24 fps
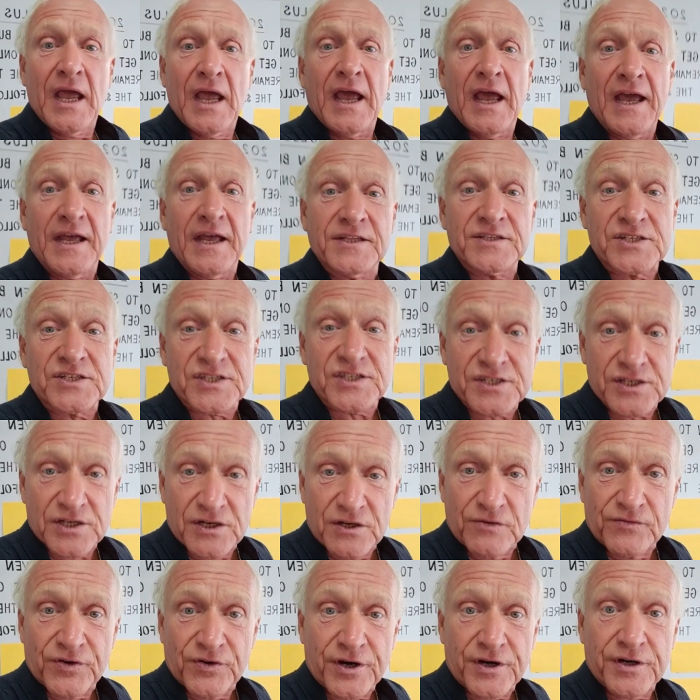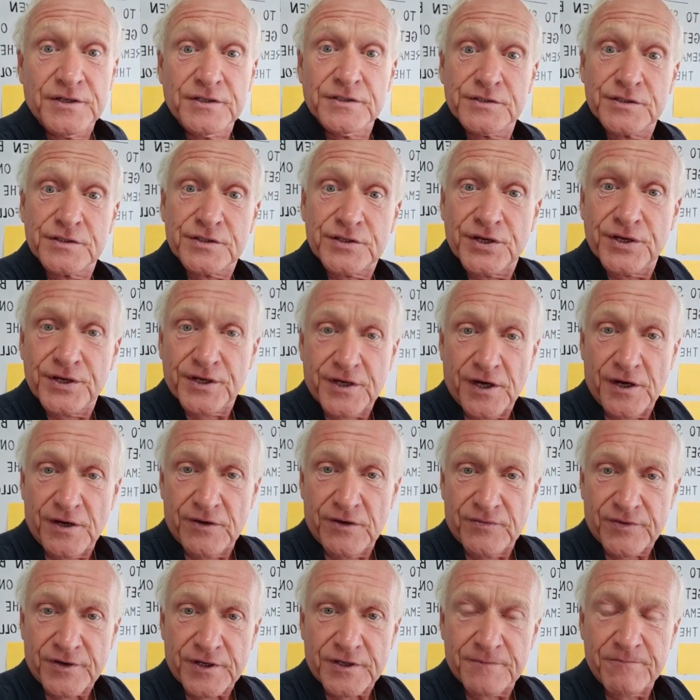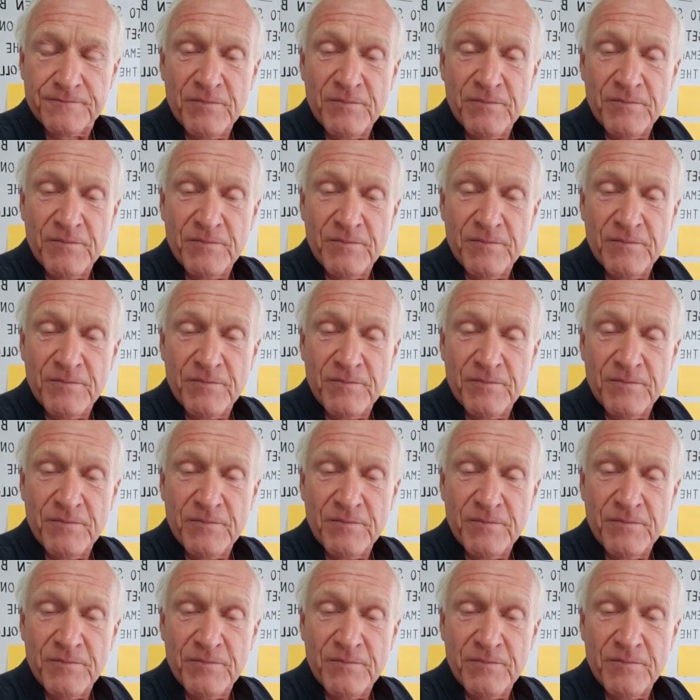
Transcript: And silver took over.